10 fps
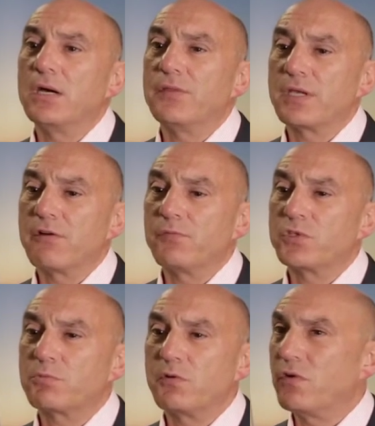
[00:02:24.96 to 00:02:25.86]
the
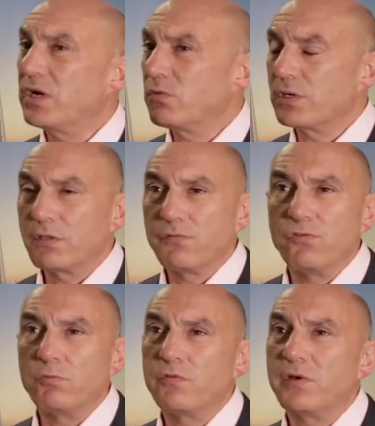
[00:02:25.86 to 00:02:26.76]
government to provide one in the
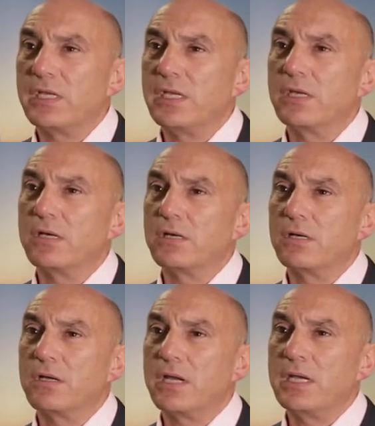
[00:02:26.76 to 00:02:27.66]
form of
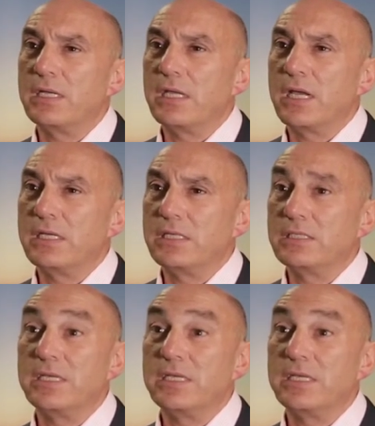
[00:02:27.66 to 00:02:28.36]
any